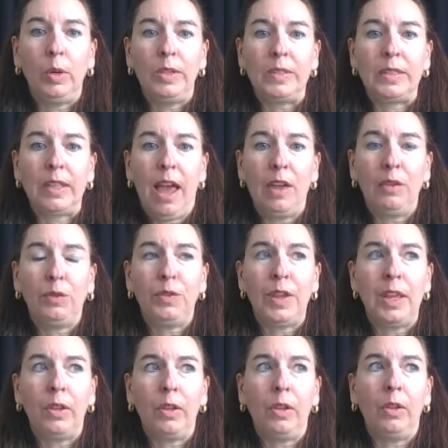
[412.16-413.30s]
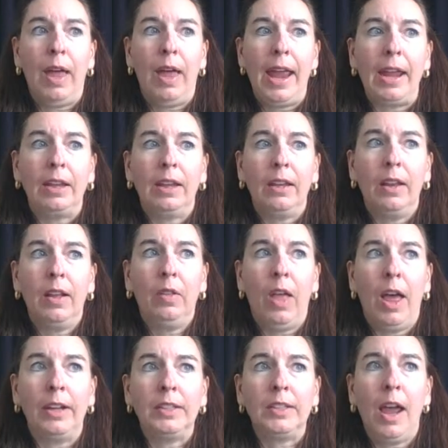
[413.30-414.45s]
was I feel like a
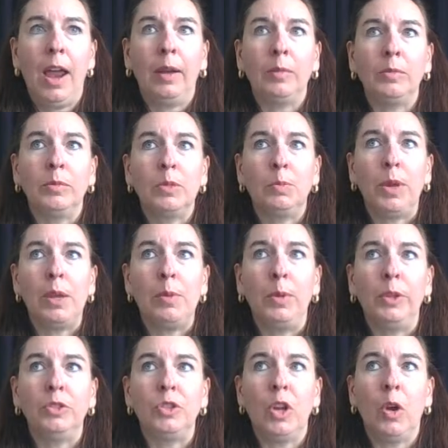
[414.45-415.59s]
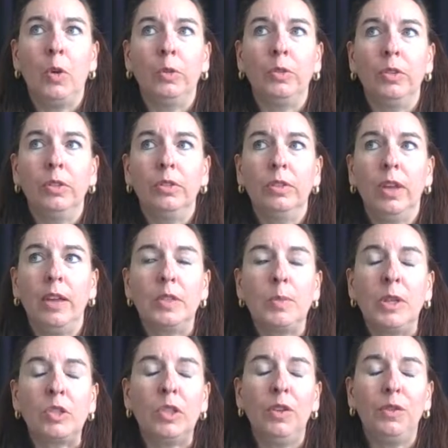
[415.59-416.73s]
lot of times people don't,
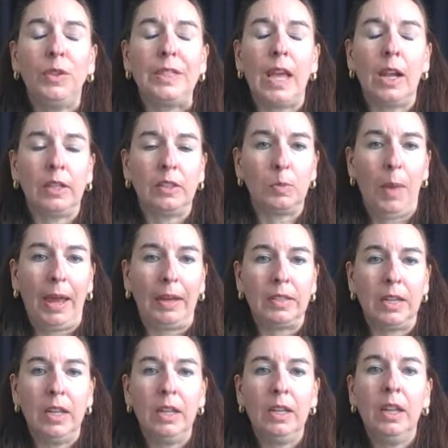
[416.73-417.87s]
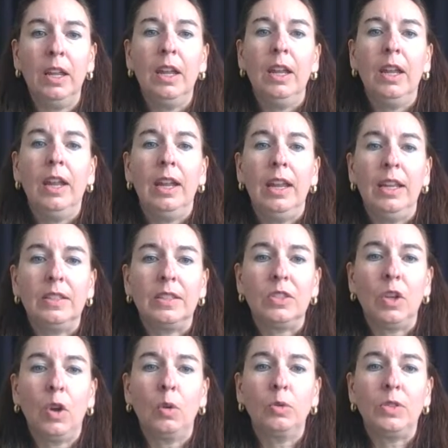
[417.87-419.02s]
especially if it's unexpected, it's
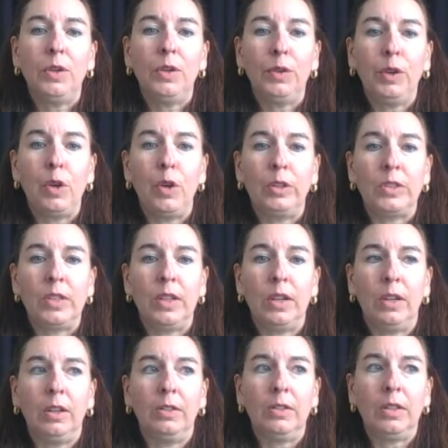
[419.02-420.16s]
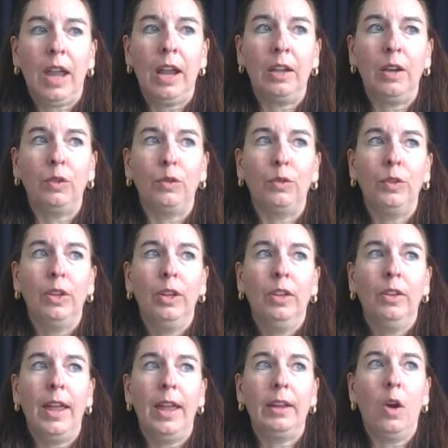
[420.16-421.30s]
so difficult to kind of
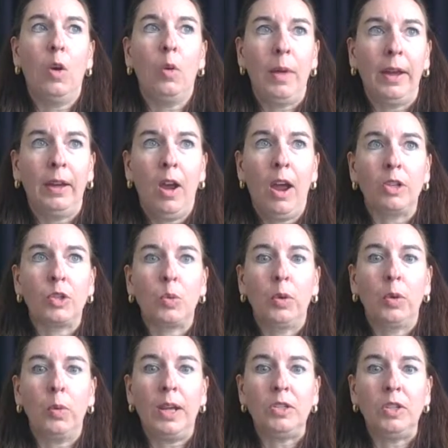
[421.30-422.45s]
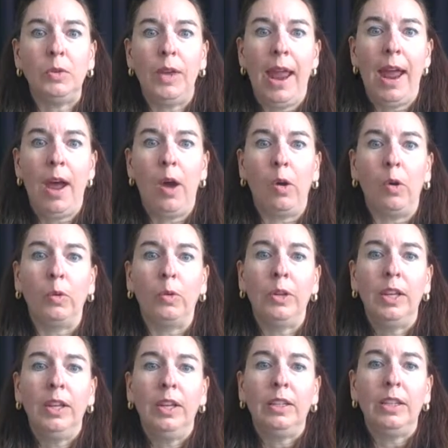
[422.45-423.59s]
like, oh my gosh, what do I do now?
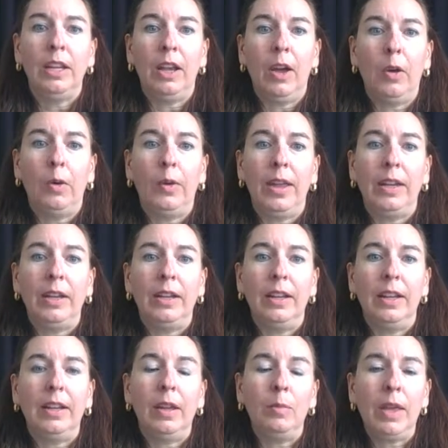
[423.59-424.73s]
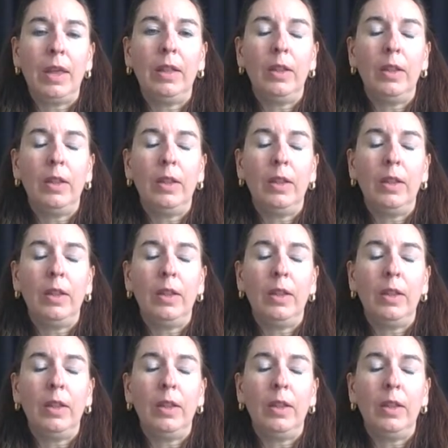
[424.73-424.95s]
And it can be